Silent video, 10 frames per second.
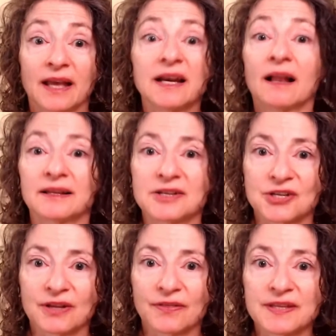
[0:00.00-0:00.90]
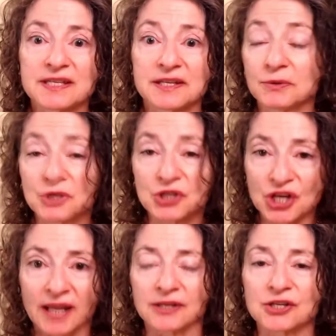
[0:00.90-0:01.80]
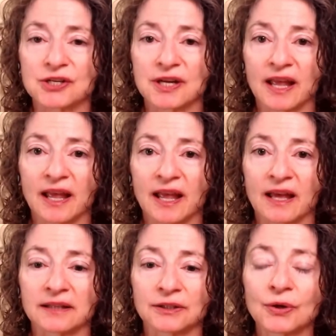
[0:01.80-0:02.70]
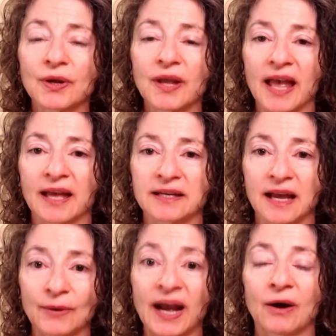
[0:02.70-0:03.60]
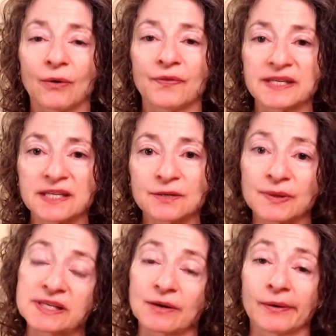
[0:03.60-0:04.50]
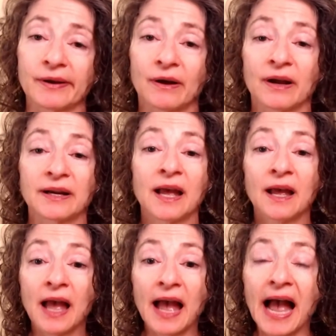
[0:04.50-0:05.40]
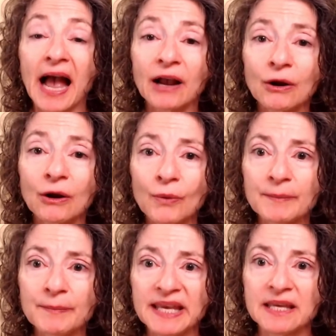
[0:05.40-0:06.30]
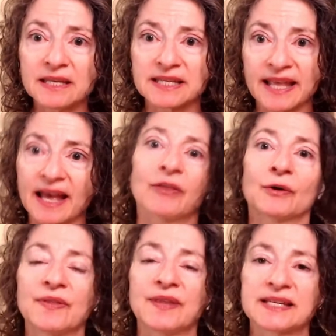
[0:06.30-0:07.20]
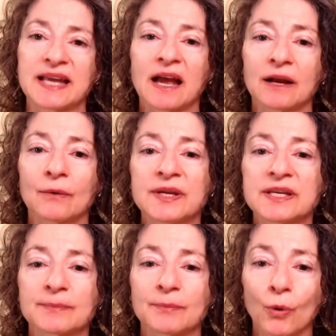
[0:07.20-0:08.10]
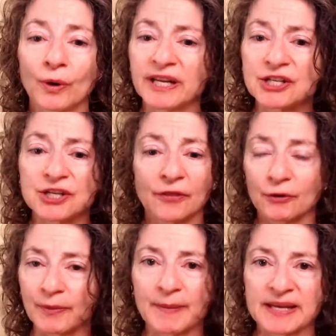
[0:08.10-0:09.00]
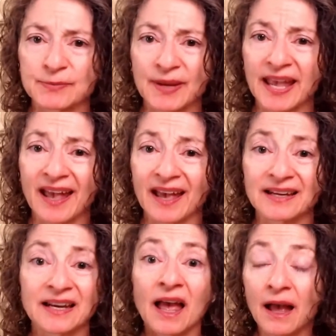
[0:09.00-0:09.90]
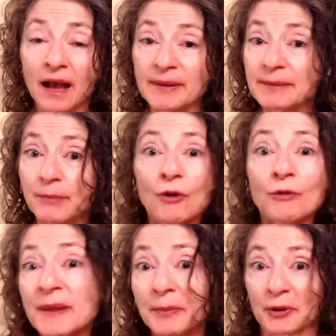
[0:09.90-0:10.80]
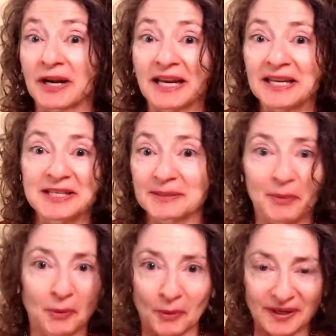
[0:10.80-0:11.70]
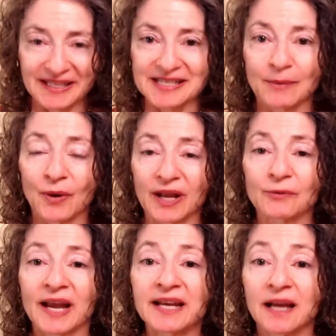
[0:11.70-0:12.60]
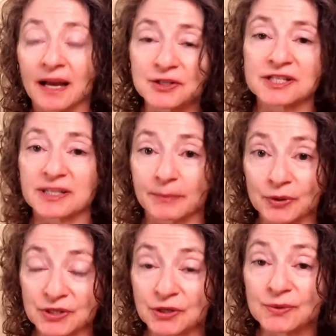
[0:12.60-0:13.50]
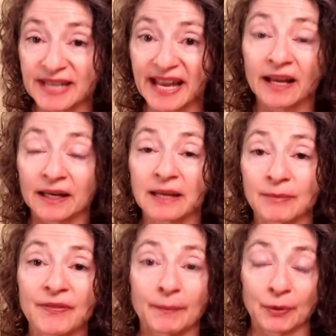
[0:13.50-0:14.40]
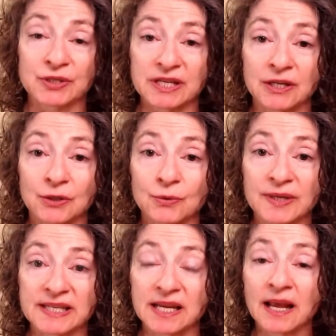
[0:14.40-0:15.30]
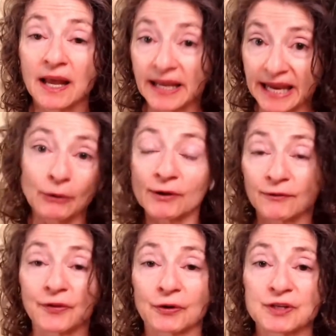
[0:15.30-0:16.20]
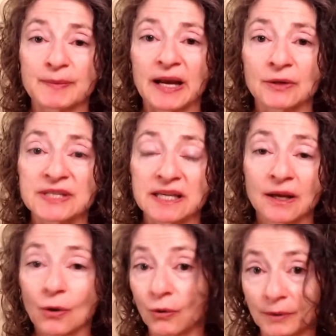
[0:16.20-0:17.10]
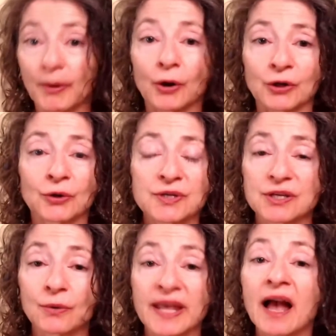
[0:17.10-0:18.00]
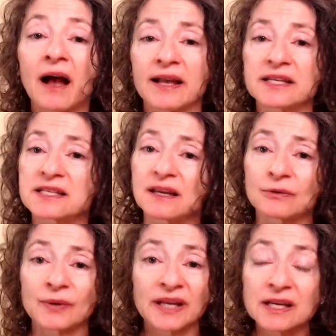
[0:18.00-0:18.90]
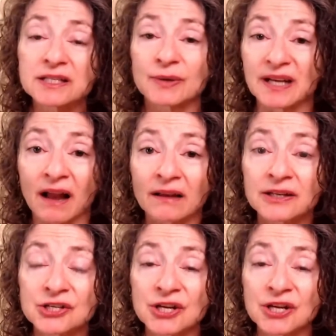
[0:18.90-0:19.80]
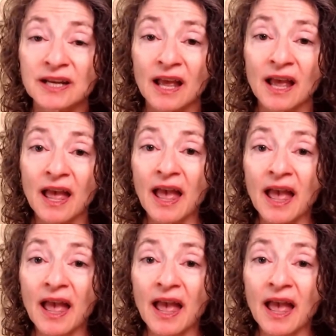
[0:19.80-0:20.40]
acknowledge this new change and look at, wow, this is what's going on. How can we be together in this? How can we support each other the best we can? I mean, both people are going to need support in some way, right? Not just the person who's ailing, but the person who is caring for their spouse or partner. So yeah, it's really good to acknowledge it